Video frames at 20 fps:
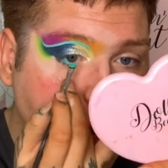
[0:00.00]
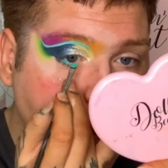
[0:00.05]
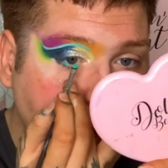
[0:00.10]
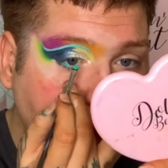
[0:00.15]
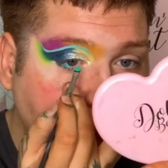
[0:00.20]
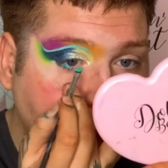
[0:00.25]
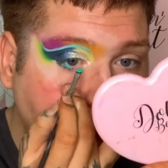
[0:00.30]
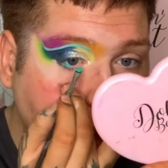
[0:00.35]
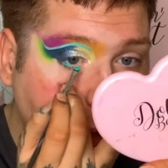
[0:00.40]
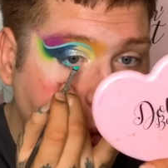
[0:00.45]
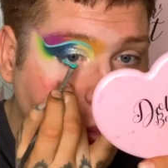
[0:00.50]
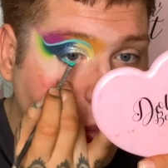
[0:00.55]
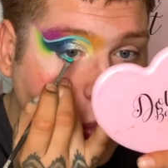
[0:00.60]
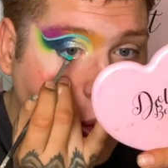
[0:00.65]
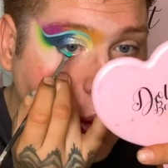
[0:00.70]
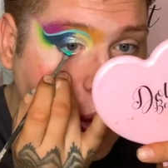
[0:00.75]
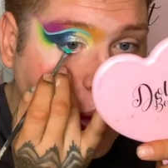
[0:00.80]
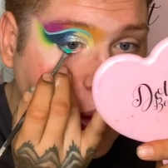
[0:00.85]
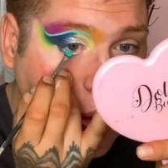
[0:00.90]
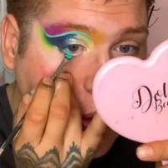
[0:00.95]
And
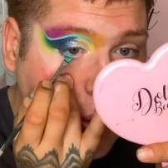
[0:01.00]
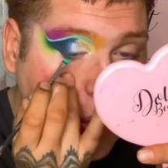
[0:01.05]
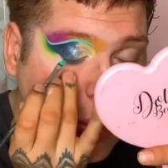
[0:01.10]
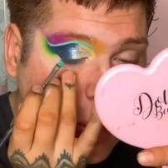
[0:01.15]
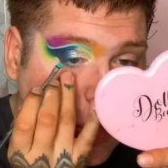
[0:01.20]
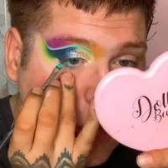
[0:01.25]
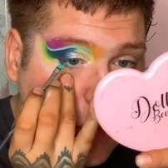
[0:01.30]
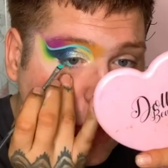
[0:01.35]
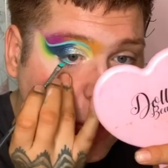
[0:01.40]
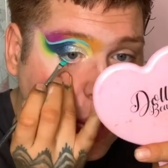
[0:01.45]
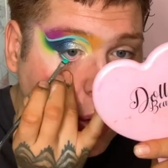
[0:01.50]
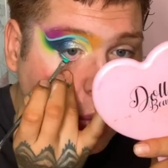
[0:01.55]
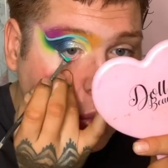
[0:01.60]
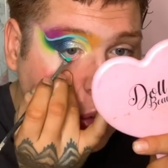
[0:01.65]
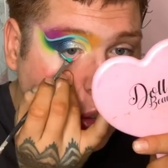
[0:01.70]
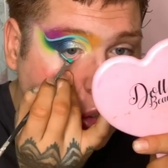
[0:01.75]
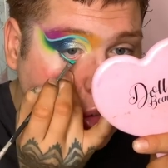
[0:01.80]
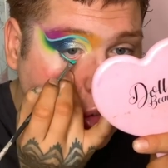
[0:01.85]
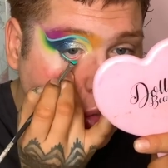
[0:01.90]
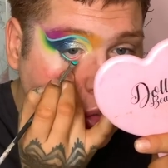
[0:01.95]
I'm
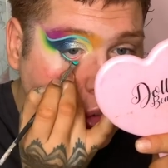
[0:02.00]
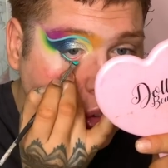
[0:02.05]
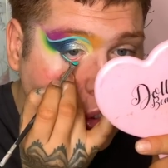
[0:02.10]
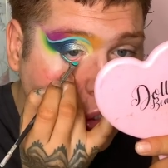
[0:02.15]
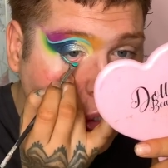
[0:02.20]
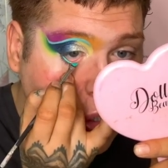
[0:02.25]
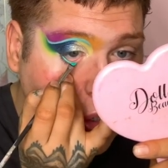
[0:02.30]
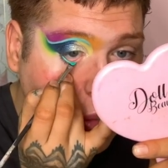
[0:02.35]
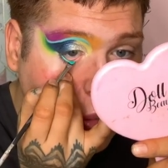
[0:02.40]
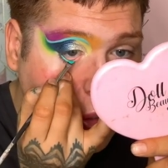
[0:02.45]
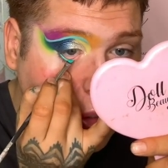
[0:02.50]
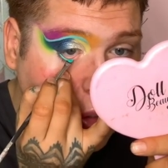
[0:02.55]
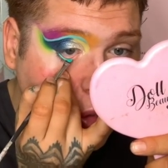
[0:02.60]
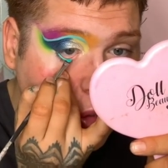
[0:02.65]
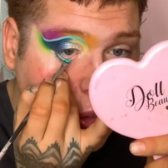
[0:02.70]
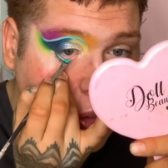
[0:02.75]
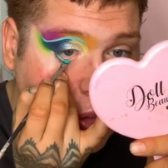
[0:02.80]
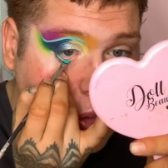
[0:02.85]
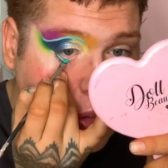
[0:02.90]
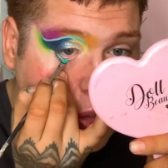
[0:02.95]
not too sure. I mean,
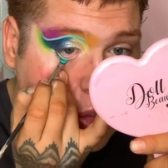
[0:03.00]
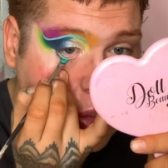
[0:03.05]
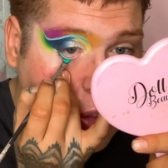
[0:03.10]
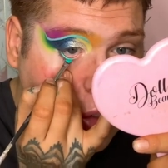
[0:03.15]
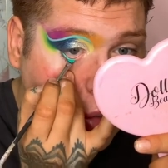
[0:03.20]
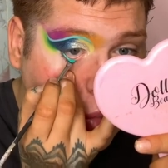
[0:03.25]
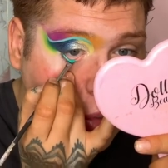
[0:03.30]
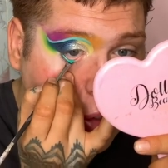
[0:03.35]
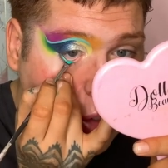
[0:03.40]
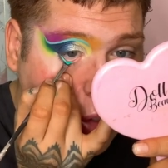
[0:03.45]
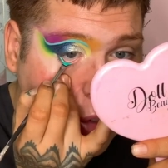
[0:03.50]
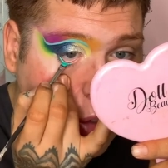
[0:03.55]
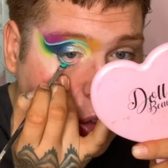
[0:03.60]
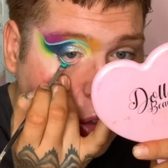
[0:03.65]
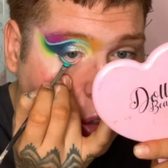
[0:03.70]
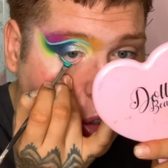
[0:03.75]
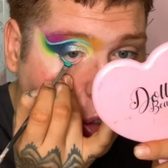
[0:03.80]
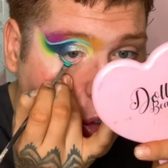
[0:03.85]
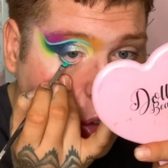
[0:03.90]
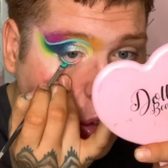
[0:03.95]
this is how I
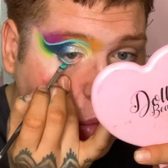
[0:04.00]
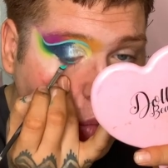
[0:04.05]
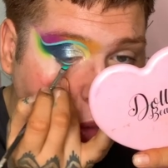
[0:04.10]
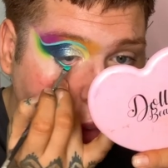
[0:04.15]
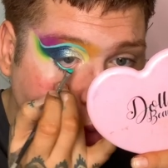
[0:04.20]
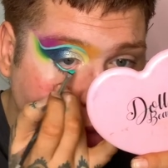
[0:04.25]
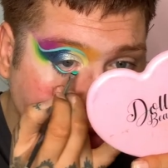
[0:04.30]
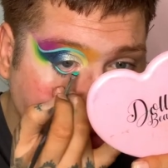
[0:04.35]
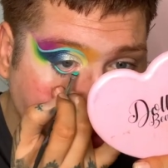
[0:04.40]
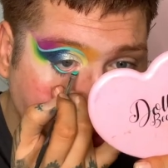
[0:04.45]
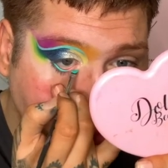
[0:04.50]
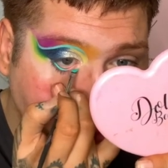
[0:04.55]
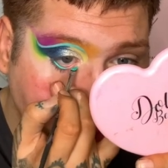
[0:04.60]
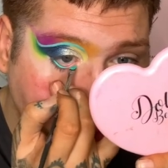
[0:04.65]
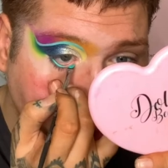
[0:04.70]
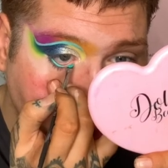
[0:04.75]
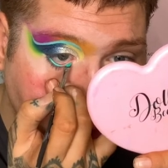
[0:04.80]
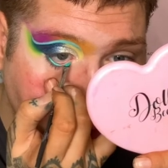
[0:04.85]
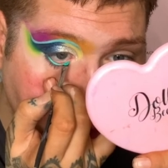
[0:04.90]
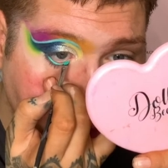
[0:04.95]
always do my
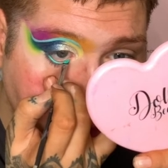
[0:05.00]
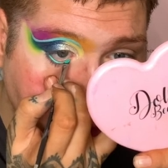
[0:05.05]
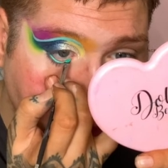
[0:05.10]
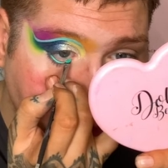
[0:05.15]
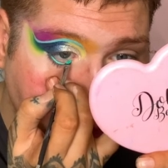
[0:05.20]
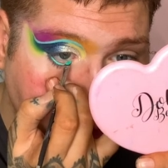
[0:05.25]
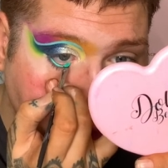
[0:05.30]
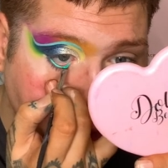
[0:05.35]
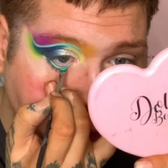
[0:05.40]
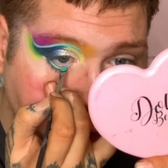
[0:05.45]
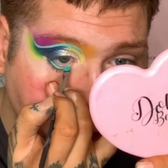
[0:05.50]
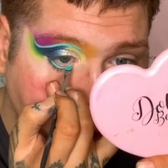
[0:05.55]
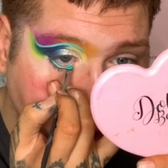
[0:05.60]
waterline